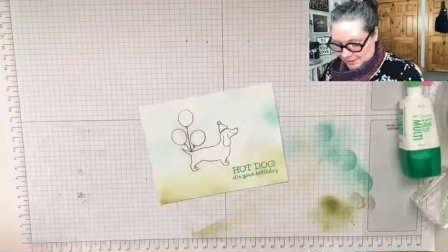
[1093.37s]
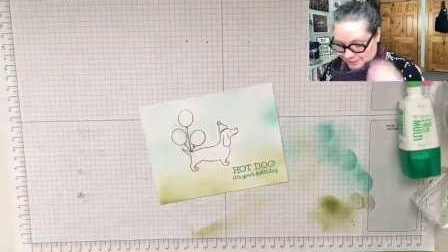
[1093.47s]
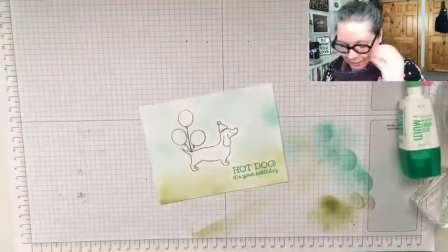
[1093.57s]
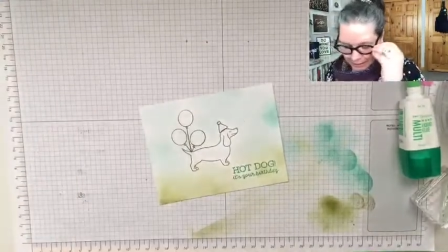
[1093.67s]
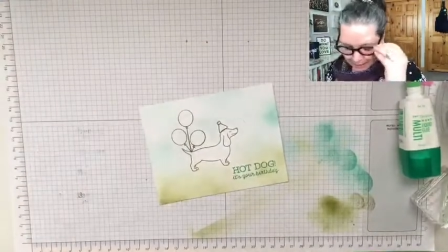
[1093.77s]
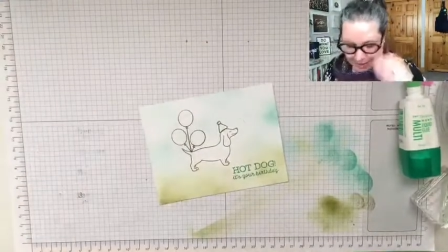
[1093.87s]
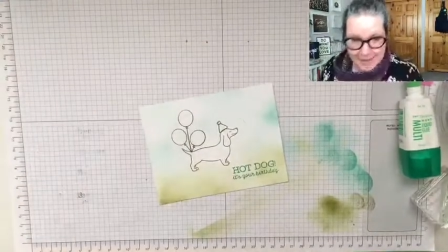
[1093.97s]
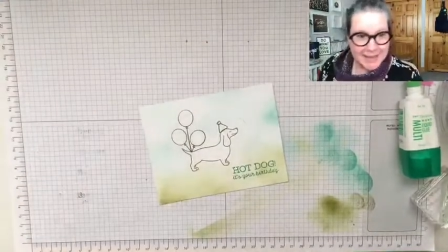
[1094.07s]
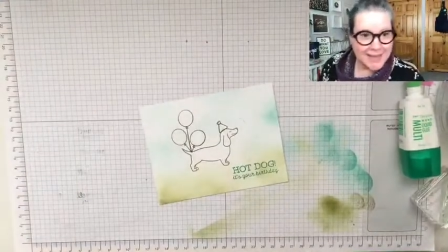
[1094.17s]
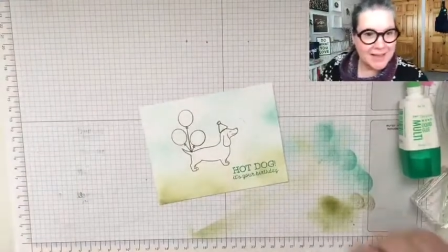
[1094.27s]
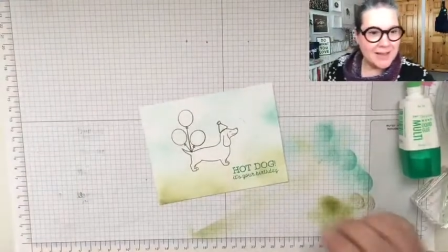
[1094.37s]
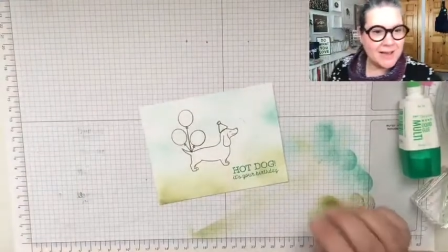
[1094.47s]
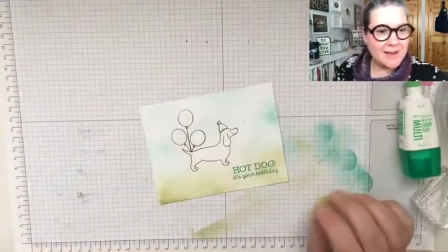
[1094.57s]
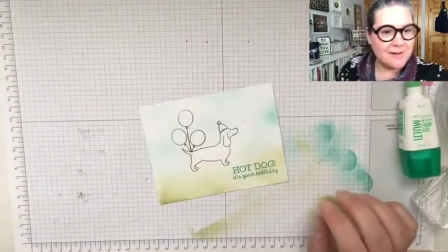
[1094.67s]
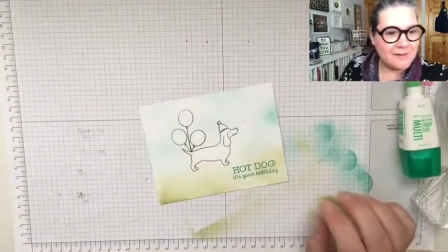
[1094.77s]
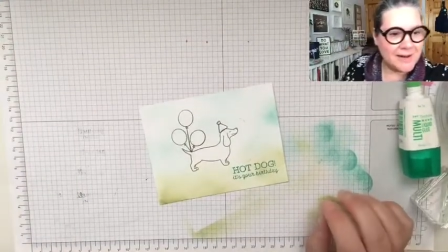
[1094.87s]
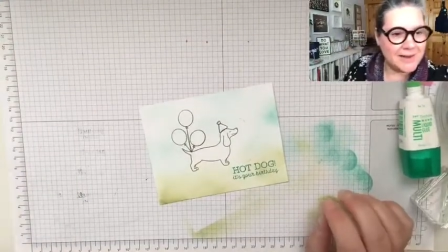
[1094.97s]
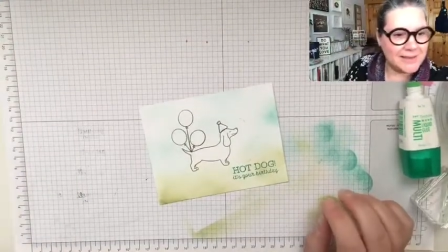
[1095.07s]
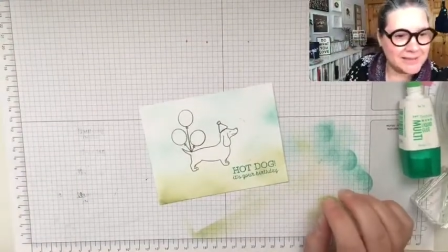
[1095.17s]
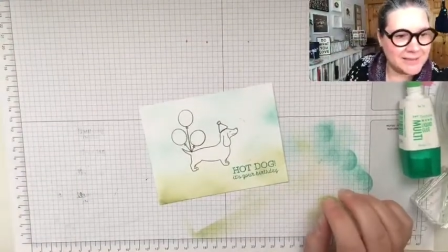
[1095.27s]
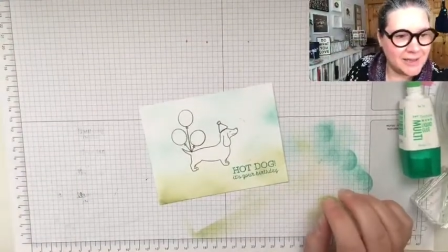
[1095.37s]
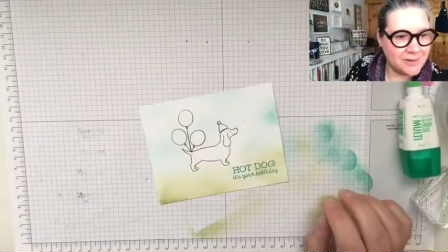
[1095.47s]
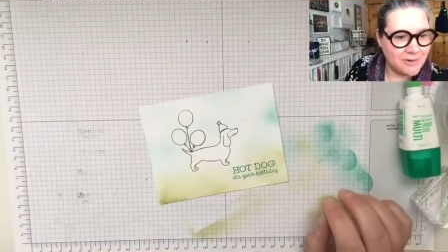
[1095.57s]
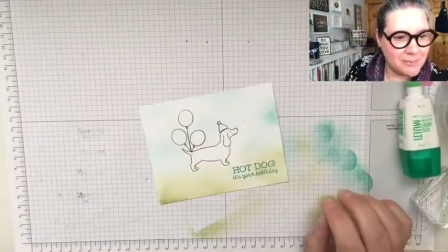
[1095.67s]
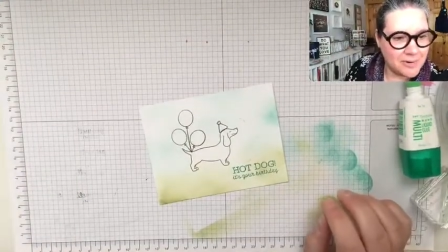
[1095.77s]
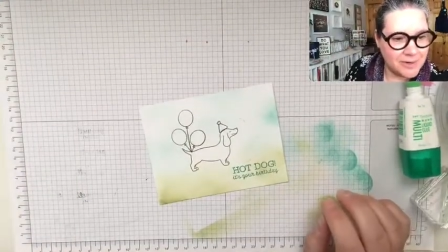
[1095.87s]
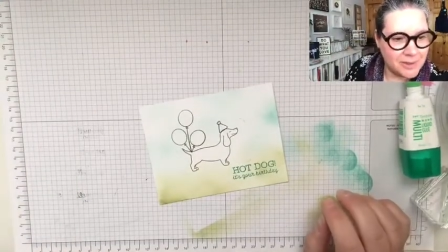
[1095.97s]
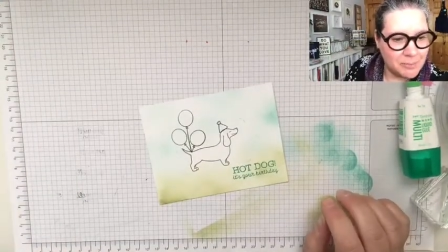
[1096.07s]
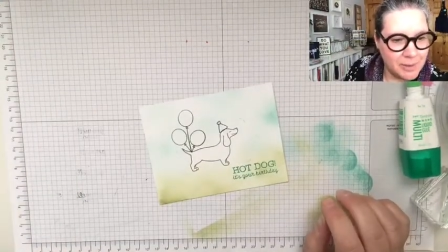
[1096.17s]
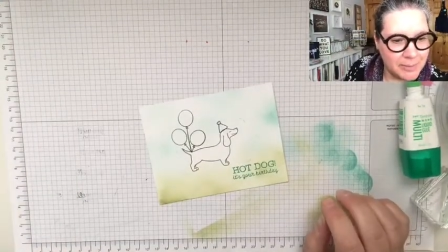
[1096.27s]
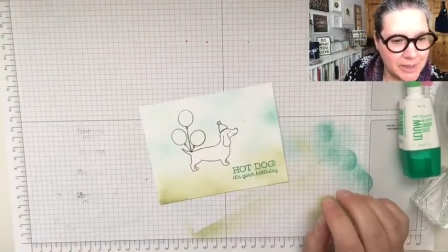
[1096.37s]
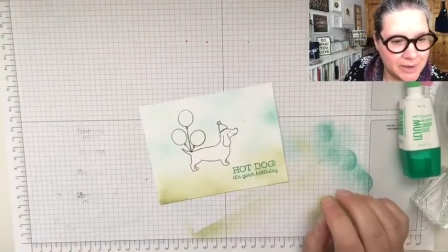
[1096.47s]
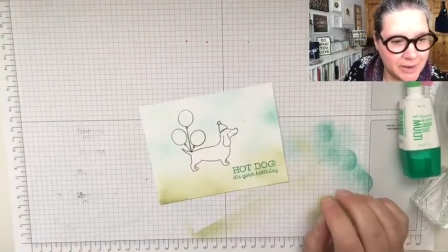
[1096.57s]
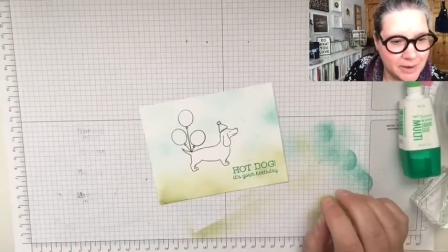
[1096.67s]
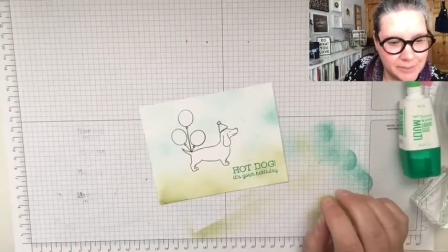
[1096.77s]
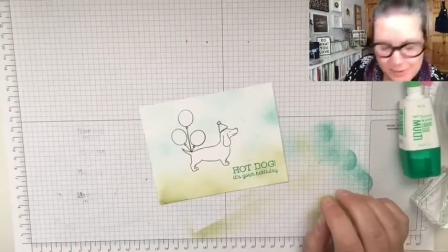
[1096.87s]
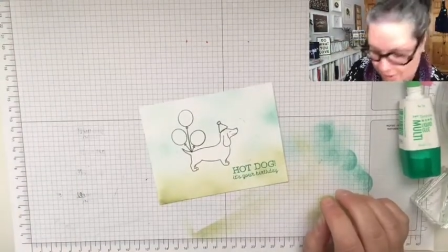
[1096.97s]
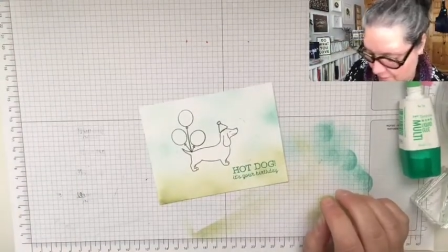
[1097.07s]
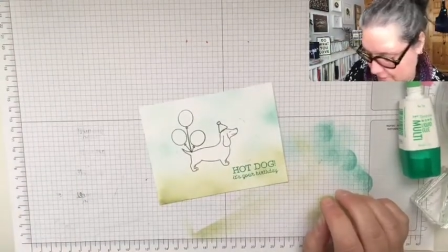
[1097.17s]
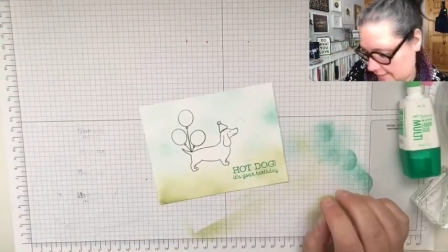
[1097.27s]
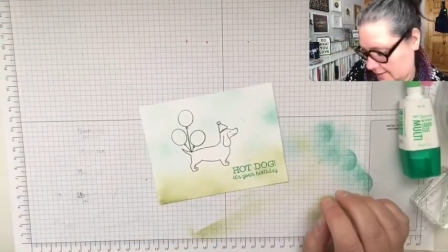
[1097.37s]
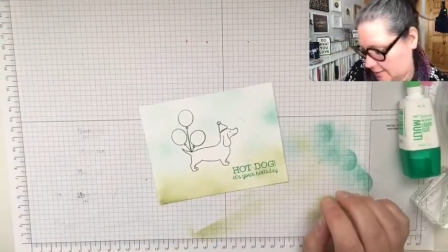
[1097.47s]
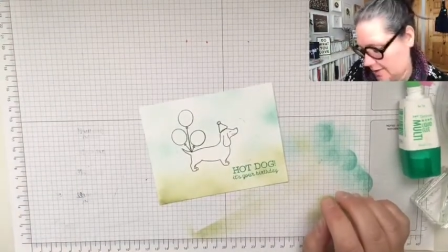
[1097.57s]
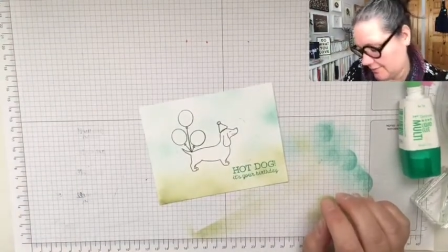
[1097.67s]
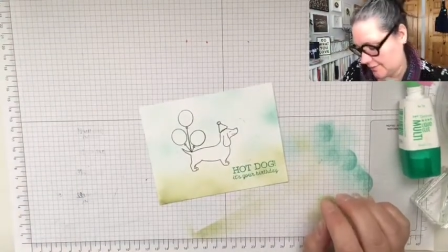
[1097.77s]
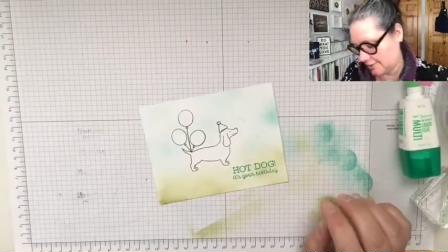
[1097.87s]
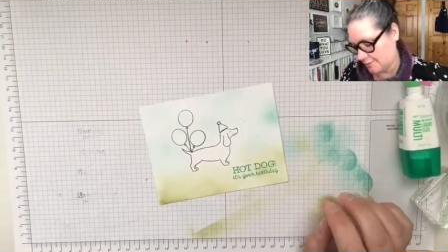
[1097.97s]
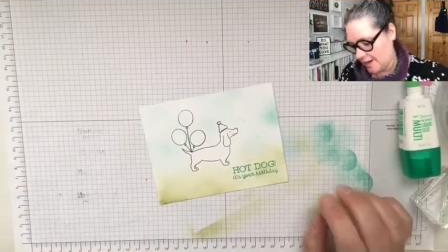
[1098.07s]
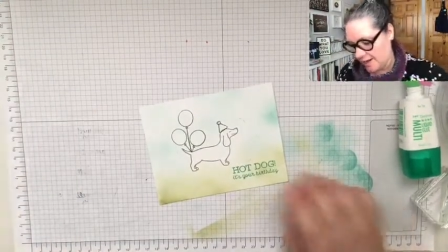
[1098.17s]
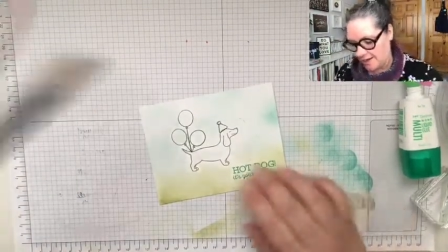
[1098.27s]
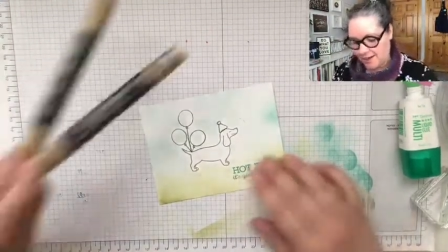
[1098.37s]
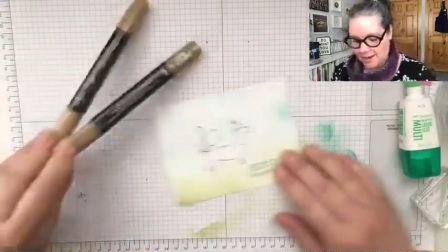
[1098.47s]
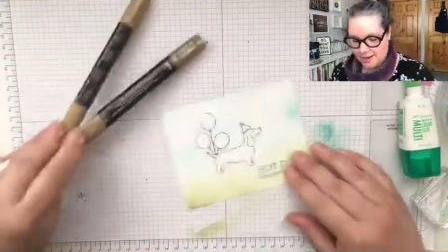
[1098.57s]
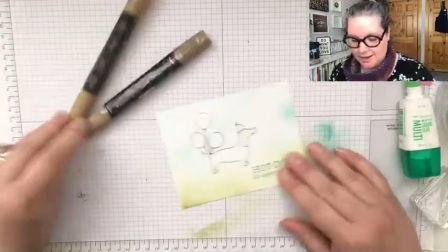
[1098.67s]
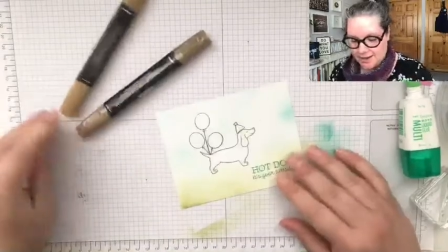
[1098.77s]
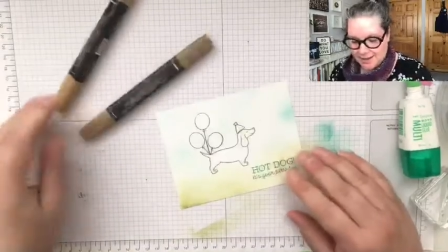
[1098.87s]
let's put that back. All right, let's color up our little puppy here. I'm gonna use the soft suede again.